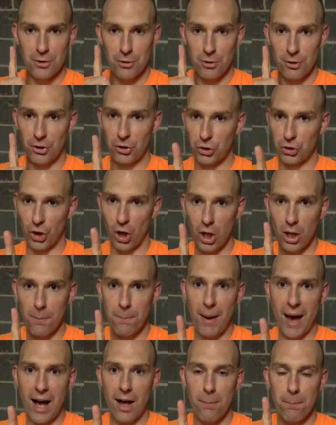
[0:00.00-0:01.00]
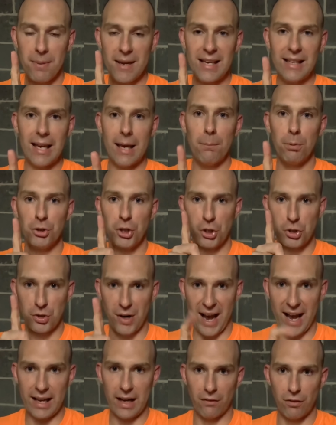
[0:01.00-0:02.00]
this is all about being able to
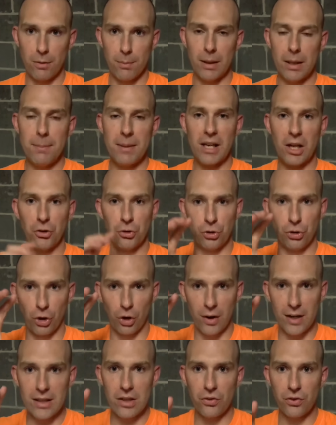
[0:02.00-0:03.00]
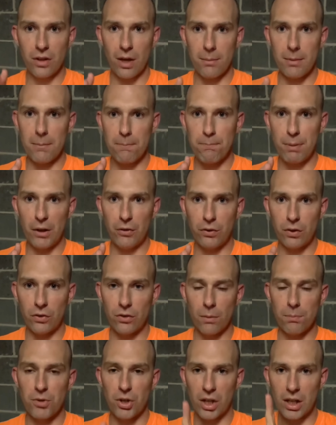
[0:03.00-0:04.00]
track everybody, because during this coming beast
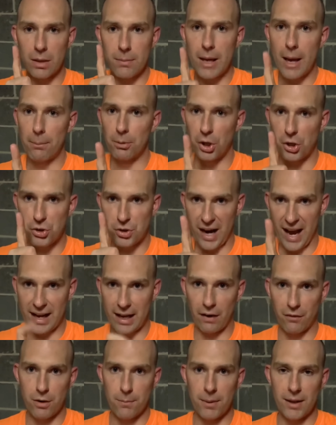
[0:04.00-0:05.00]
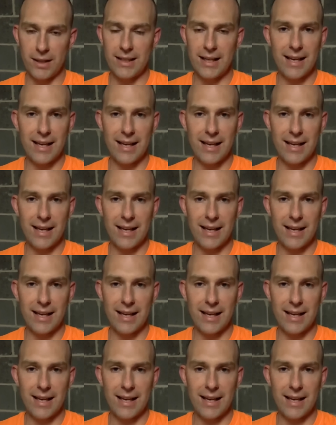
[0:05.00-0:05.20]
system, they're going to be able to track everybody.